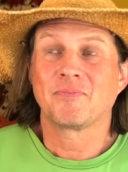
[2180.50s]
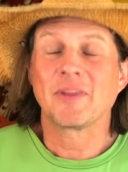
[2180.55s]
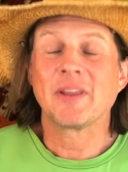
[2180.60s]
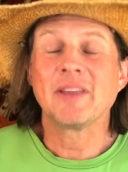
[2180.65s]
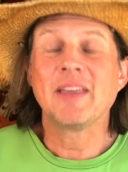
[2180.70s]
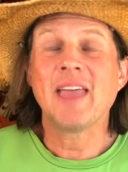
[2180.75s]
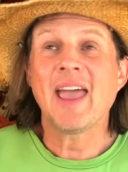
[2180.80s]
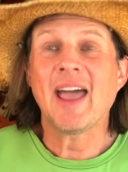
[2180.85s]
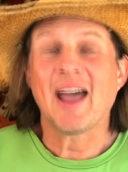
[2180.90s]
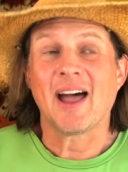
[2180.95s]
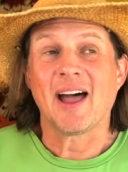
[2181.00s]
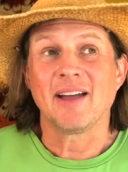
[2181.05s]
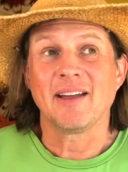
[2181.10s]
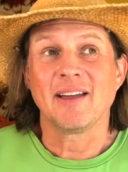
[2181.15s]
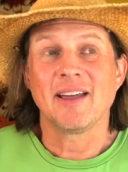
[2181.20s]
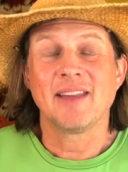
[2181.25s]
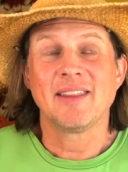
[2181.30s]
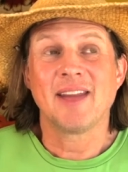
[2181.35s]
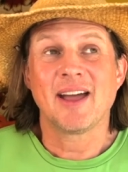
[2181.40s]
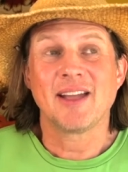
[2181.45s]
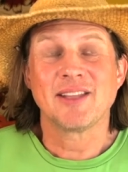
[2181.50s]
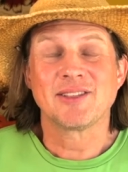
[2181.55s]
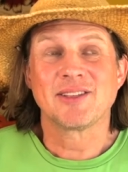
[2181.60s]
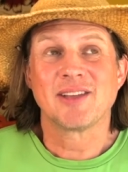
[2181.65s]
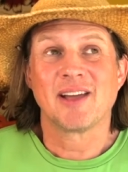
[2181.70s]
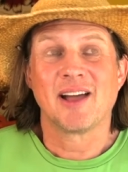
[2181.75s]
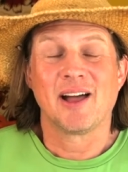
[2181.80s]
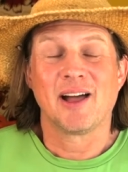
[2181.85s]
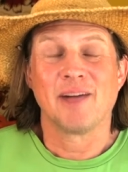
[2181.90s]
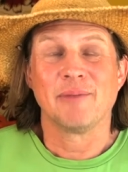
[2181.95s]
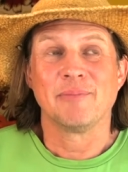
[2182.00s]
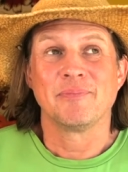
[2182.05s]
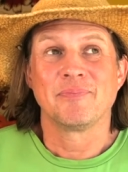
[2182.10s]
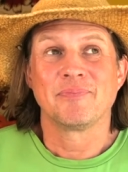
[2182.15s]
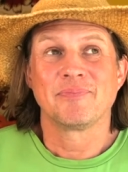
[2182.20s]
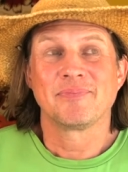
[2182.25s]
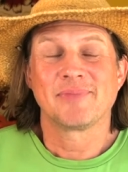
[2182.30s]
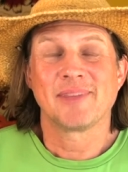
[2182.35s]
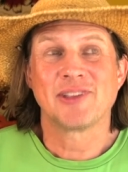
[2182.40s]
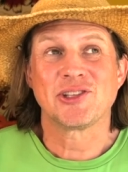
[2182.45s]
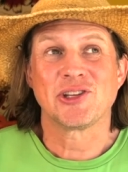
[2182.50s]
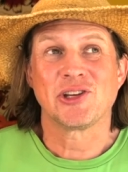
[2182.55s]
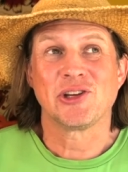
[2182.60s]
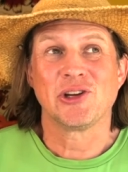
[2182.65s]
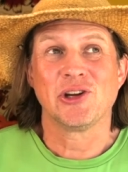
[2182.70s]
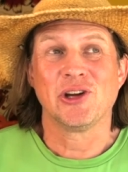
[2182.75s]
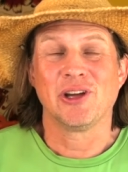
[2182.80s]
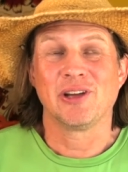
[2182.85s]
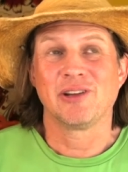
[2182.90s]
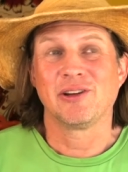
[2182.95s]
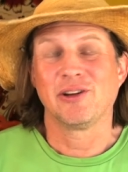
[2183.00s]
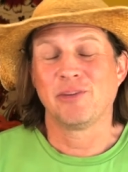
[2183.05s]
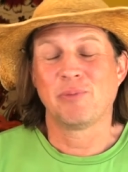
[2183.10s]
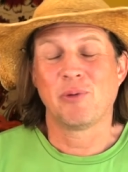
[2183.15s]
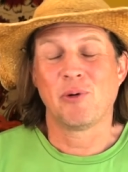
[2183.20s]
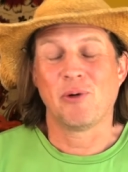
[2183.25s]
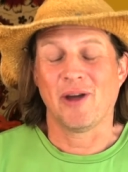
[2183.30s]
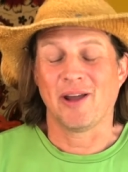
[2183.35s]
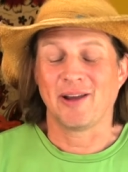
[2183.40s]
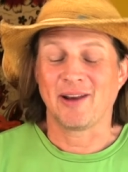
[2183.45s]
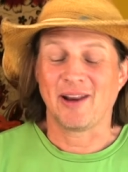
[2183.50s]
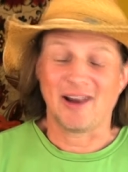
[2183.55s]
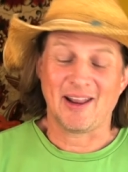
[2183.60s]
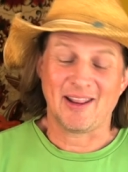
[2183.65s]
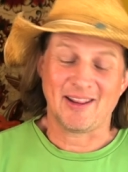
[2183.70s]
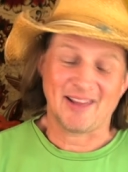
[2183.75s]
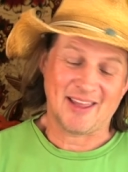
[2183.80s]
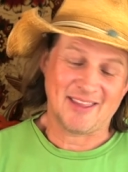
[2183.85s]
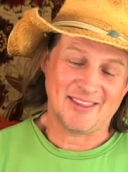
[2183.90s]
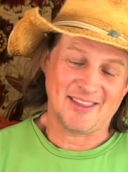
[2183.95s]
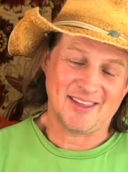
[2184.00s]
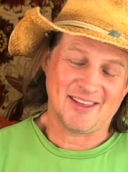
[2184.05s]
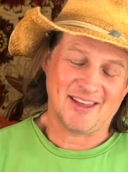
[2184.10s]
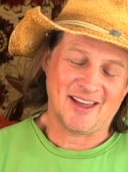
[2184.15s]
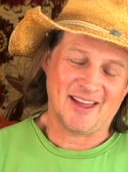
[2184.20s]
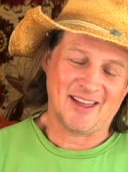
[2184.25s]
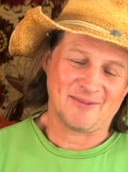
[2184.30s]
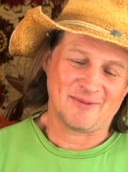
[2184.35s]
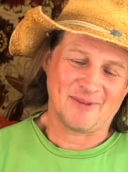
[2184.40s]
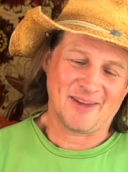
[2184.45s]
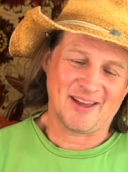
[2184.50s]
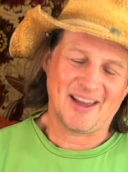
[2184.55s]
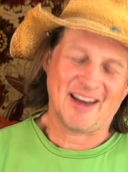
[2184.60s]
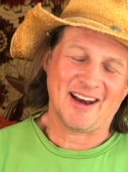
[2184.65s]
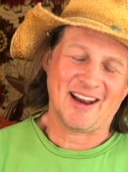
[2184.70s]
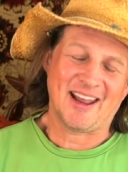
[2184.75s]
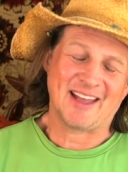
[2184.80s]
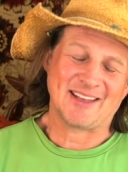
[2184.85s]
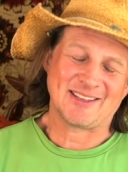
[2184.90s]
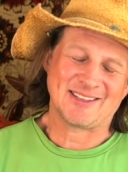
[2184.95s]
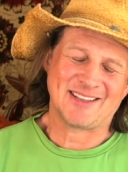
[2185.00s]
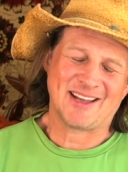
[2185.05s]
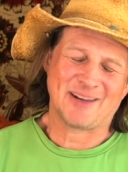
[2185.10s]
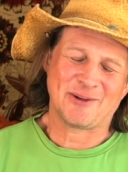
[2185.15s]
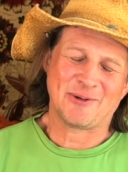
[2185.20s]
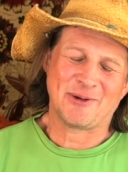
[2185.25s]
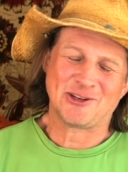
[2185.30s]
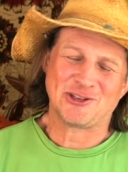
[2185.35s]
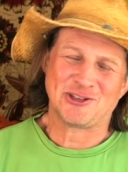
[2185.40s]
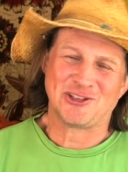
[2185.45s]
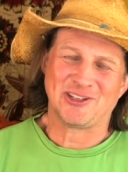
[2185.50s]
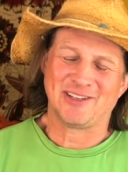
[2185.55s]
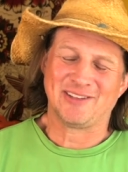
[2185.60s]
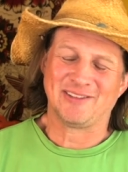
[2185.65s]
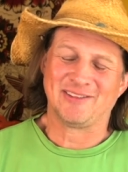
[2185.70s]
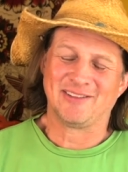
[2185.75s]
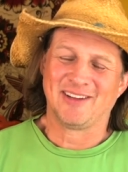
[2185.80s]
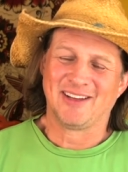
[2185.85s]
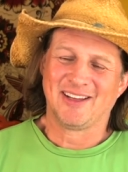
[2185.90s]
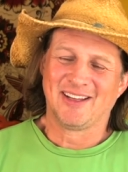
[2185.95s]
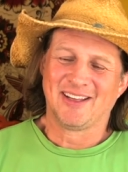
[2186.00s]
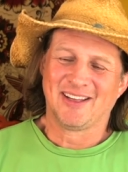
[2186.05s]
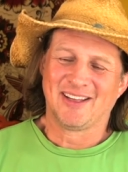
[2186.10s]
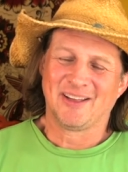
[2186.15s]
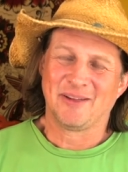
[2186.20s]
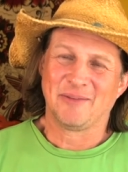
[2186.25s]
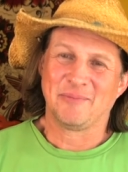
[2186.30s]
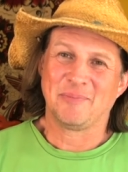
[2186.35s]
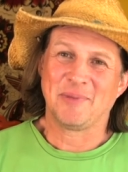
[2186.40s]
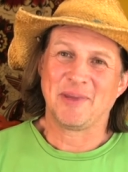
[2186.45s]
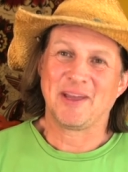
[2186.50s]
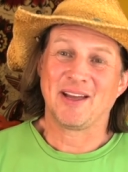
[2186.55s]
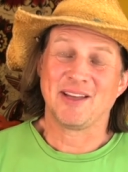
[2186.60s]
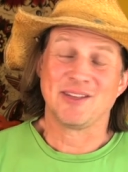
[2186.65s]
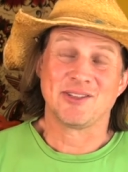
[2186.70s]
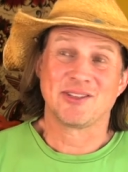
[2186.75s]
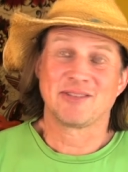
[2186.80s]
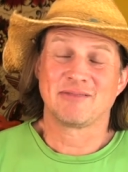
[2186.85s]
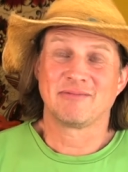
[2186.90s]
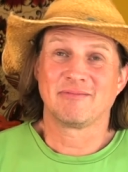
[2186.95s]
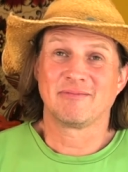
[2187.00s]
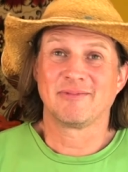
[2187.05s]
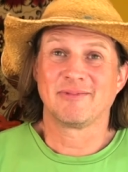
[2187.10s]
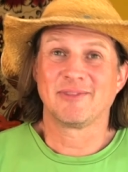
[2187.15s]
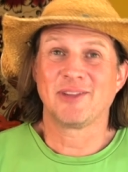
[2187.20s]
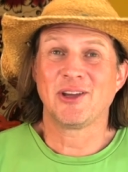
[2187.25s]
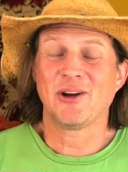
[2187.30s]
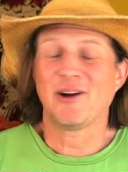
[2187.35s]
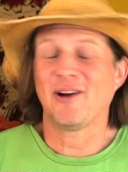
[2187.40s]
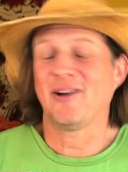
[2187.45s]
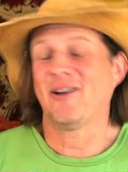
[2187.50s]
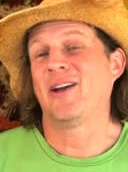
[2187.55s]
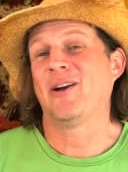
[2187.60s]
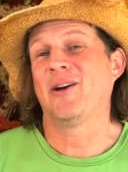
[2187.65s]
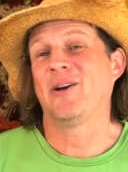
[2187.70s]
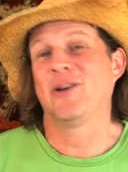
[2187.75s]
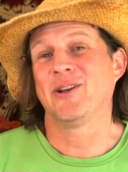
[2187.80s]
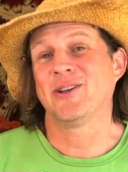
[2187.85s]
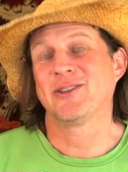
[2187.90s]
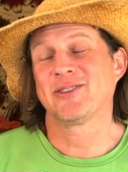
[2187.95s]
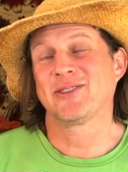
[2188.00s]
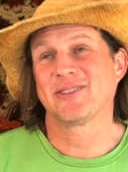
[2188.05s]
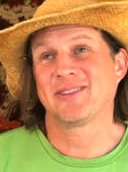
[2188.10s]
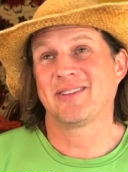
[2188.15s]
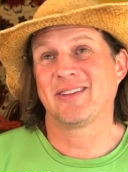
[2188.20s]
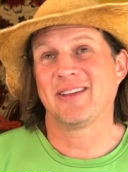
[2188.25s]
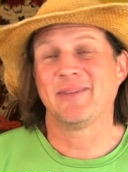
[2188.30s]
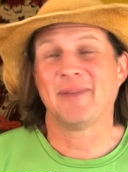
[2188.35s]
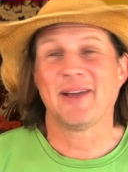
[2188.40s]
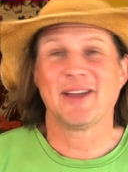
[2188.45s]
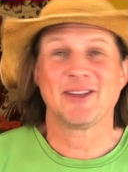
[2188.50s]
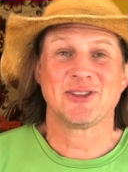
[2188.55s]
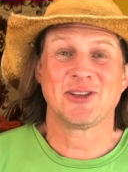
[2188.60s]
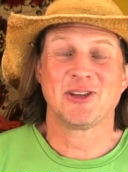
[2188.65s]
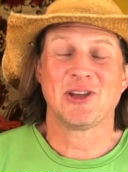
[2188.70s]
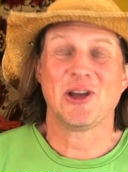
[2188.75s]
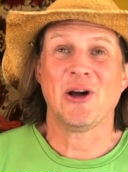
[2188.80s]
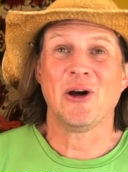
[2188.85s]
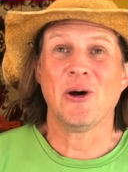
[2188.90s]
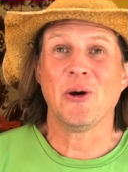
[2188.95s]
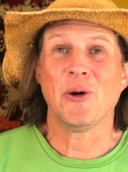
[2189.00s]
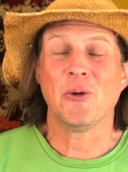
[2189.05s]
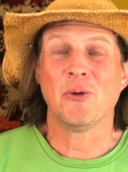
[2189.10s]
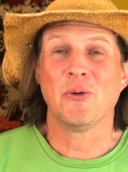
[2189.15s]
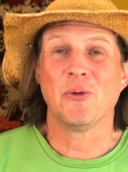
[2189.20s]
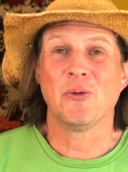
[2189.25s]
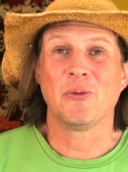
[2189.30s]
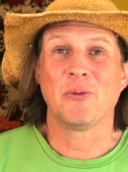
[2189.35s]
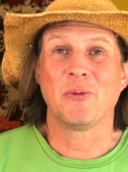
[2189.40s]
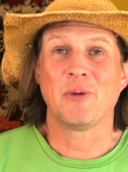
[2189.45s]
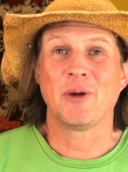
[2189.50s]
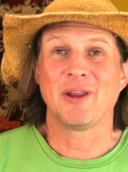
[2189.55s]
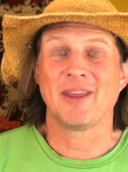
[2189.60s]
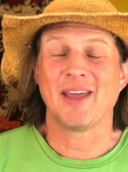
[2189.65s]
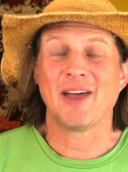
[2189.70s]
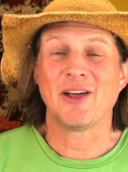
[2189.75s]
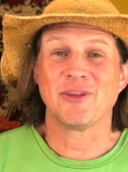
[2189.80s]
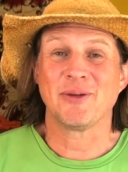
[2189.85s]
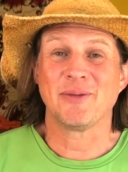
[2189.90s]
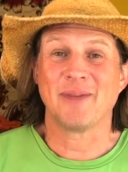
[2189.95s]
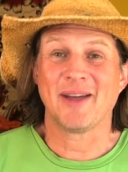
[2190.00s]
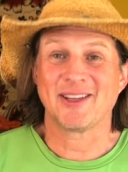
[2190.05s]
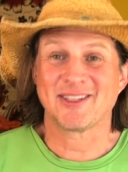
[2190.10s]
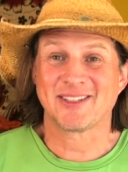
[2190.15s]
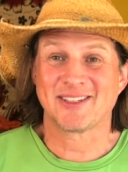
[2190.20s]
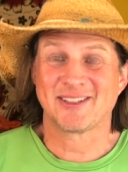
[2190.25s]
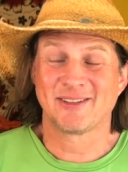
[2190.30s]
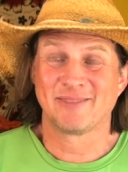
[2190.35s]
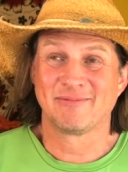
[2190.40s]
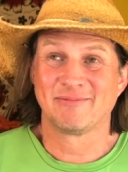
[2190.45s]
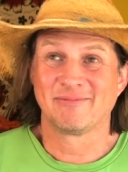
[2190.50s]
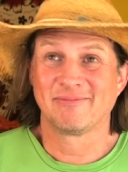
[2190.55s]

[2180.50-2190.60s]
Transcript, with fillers: Yeah, and that's um, that's a good good point. And I, I think I, I kind of asked that question because there are areas in Mexico without the best